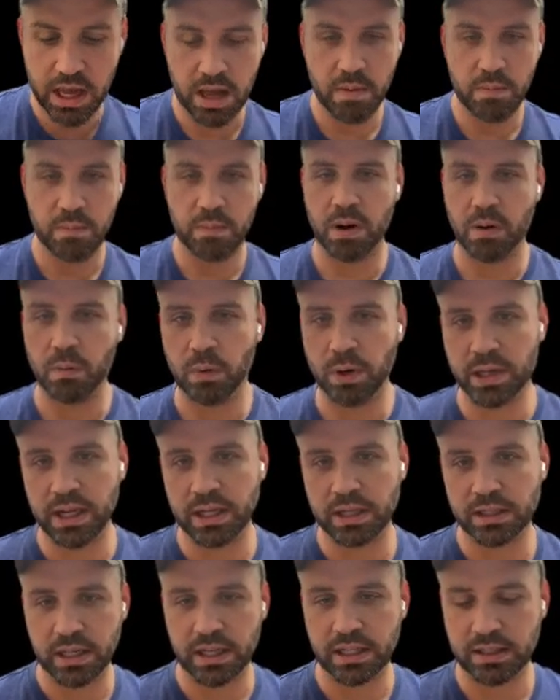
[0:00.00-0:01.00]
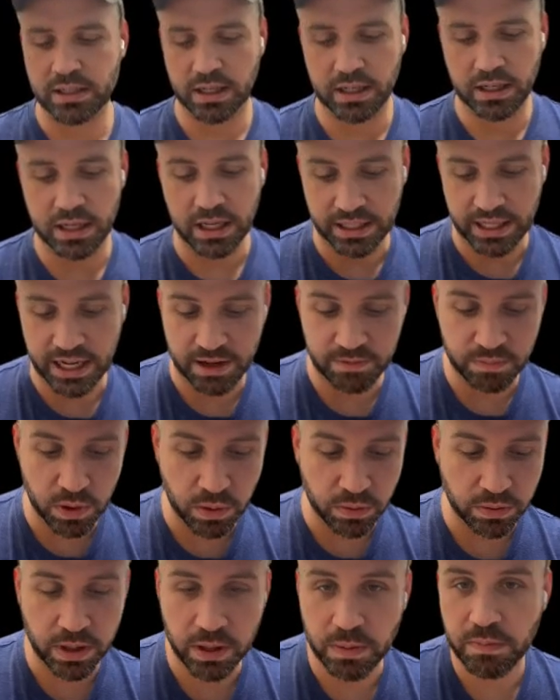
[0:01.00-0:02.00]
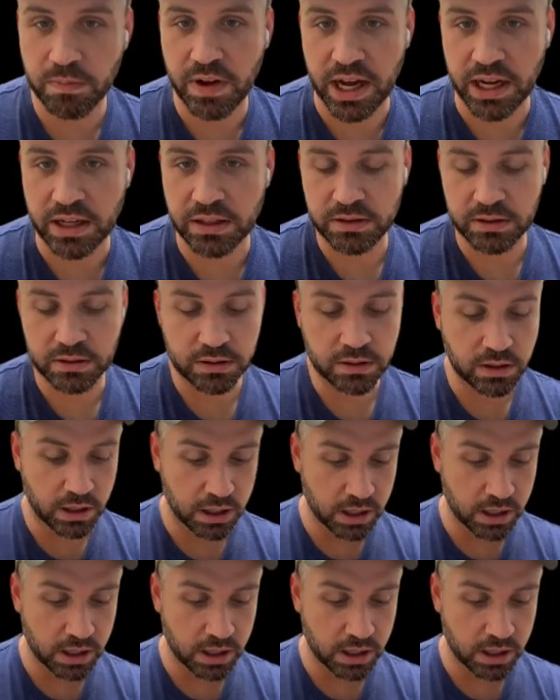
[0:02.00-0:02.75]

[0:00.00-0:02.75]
But I would like to have both of them faster.